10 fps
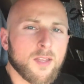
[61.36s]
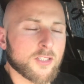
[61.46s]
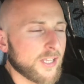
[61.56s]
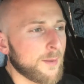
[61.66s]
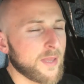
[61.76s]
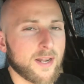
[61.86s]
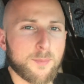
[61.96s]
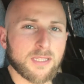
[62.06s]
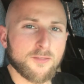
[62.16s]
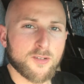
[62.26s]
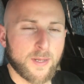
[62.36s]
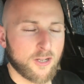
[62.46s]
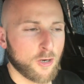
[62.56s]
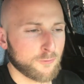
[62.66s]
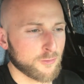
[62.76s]
So yeah, man, I've been living in my
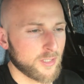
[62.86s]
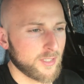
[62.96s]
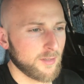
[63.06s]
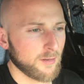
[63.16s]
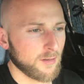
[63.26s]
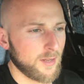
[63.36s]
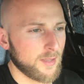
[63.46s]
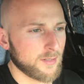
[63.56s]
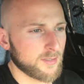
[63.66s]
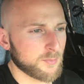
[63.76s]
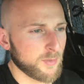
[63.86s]
car for a year, and it's